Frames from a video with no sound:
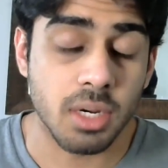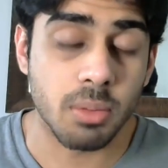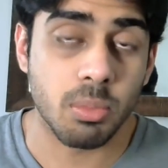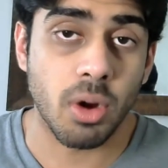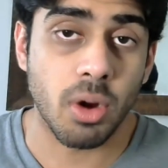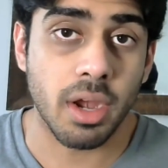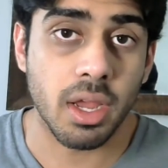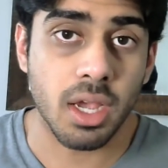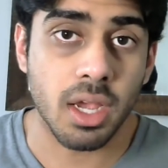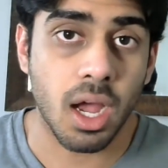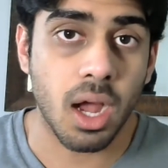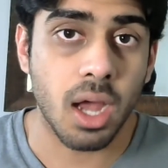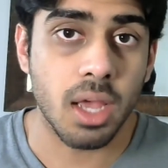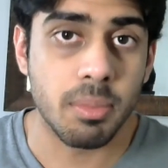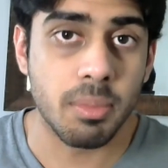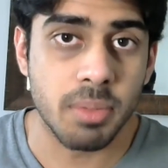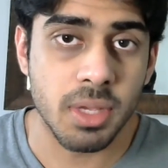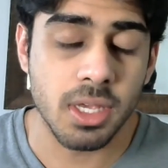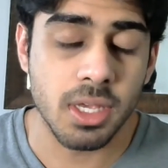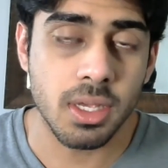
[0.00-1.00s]
writing
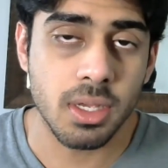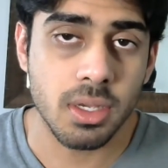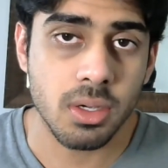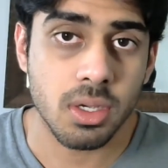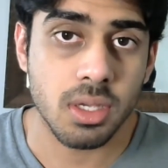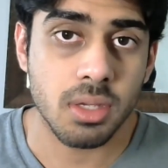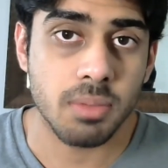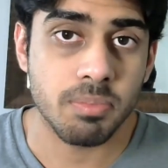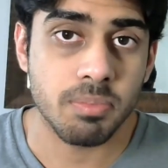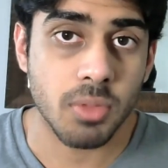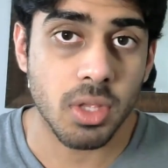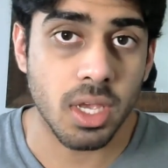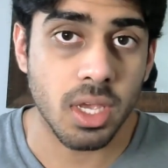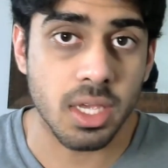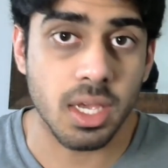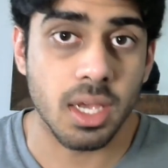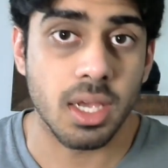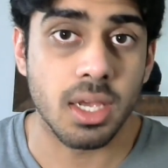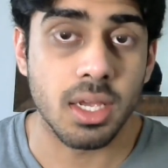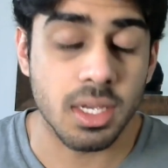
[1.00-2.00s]
IB,
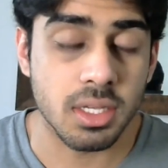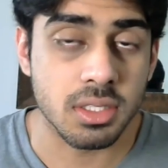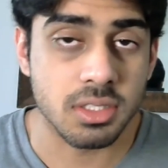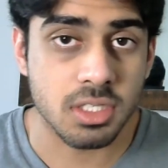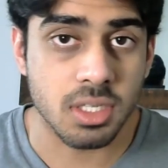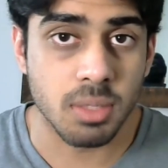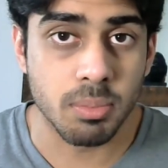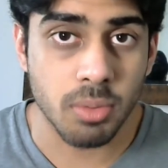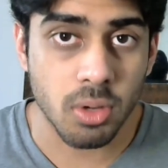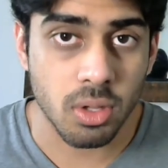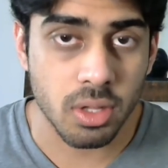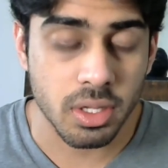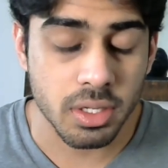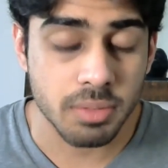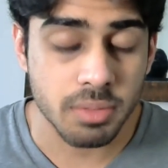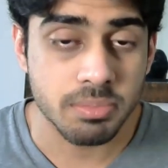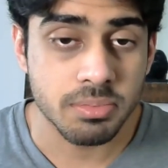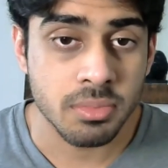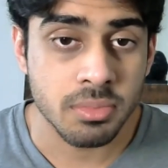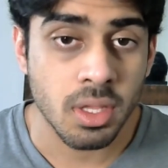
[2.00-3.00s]
aka Instant Bullet,
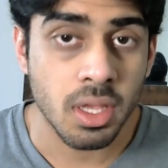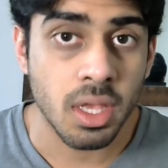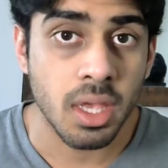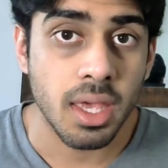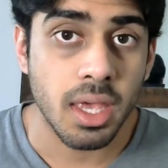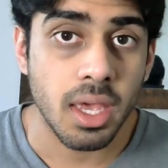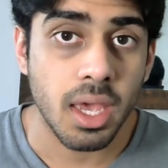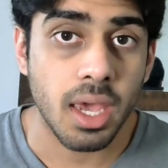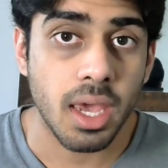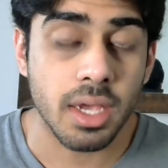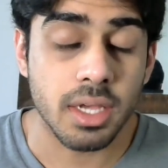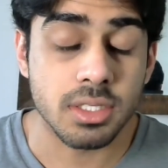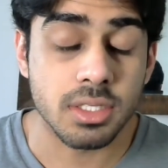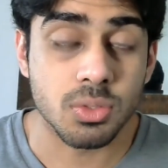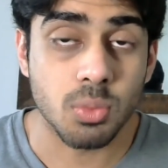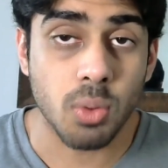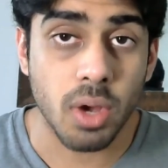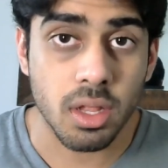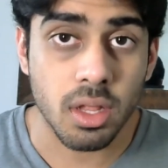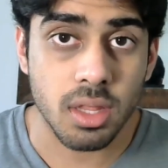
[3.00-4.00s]
as
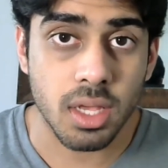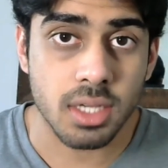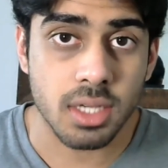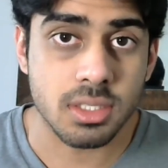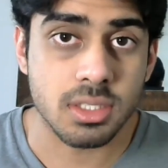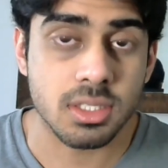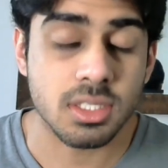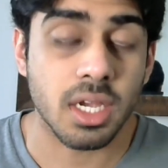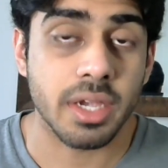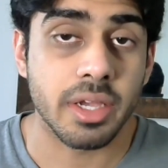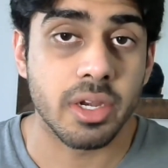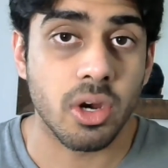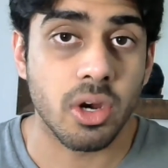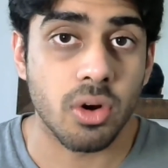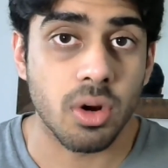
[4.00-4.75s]
well as Sayonara